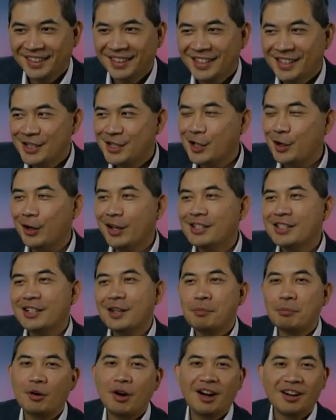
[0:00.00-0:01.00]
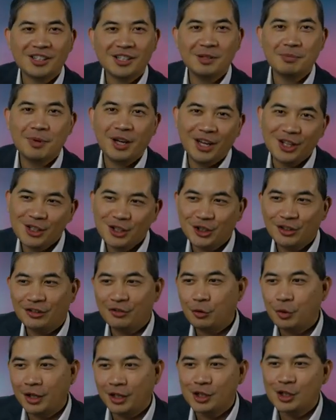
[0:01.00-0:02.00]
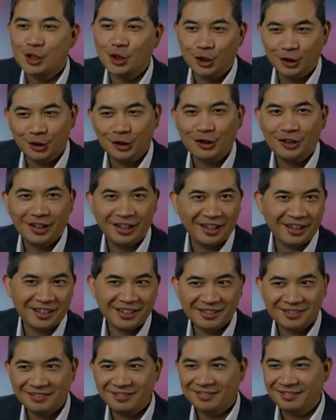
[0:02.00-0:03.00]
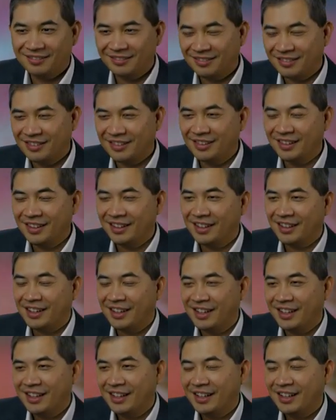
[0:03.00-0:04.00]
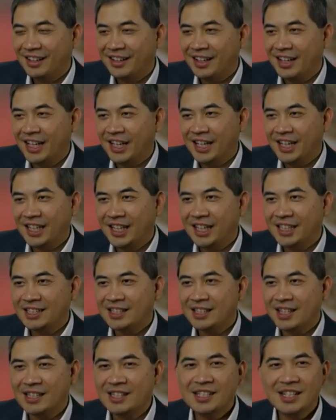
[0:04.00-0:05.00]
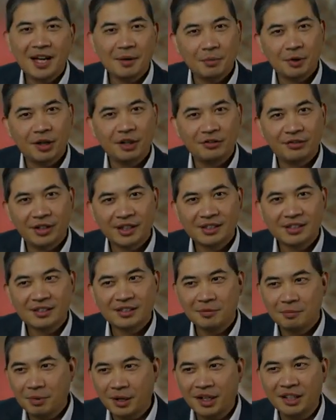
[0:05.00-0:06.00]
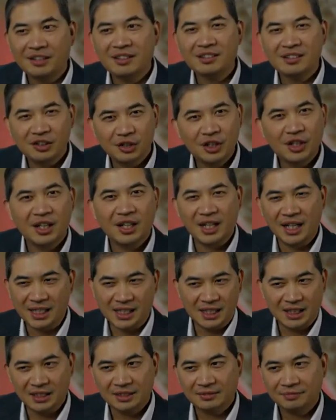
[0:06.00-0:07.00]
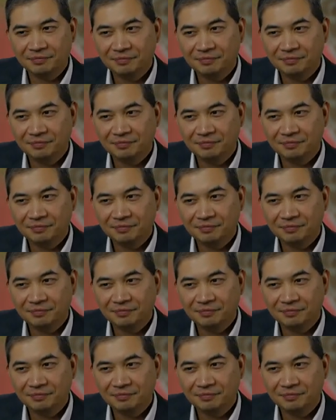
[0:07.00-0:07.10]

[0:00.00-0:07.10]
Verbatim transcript: So it's an approximation of what it should look like. Uh, it's it's not perfect, but you get an idea.